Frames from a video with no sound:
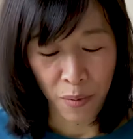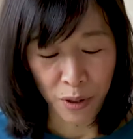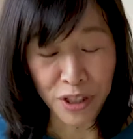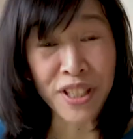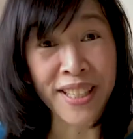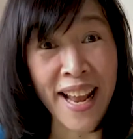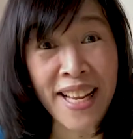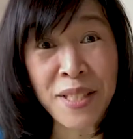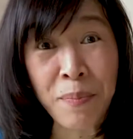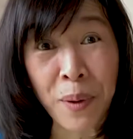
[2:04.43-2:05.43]
Well,
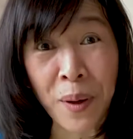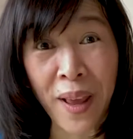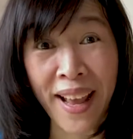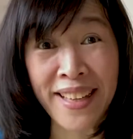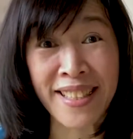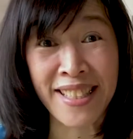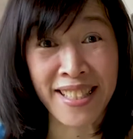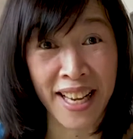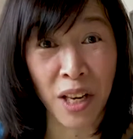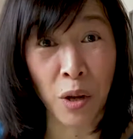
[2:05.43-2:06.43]
today's book is a
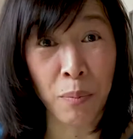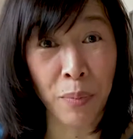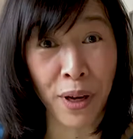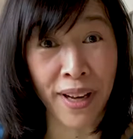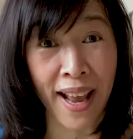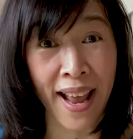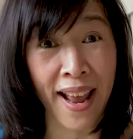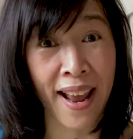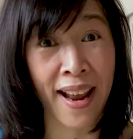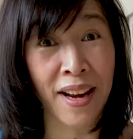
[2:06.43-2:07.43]
sing-along book
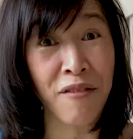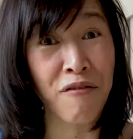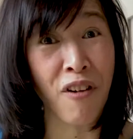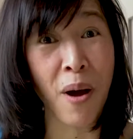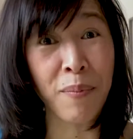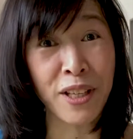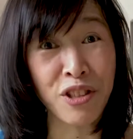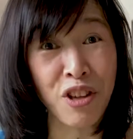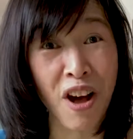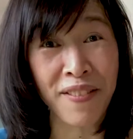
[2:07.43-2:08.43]
and from the
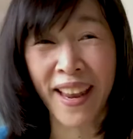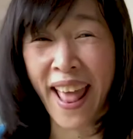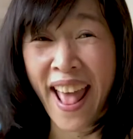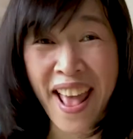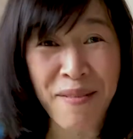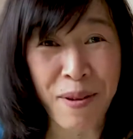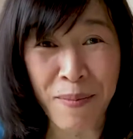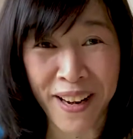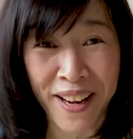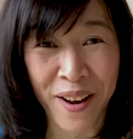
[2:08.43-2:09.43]
song that
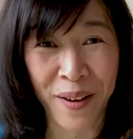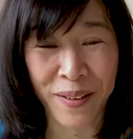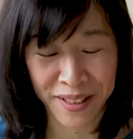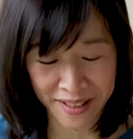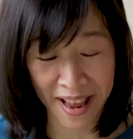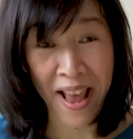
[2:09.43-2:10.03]
everybody knows.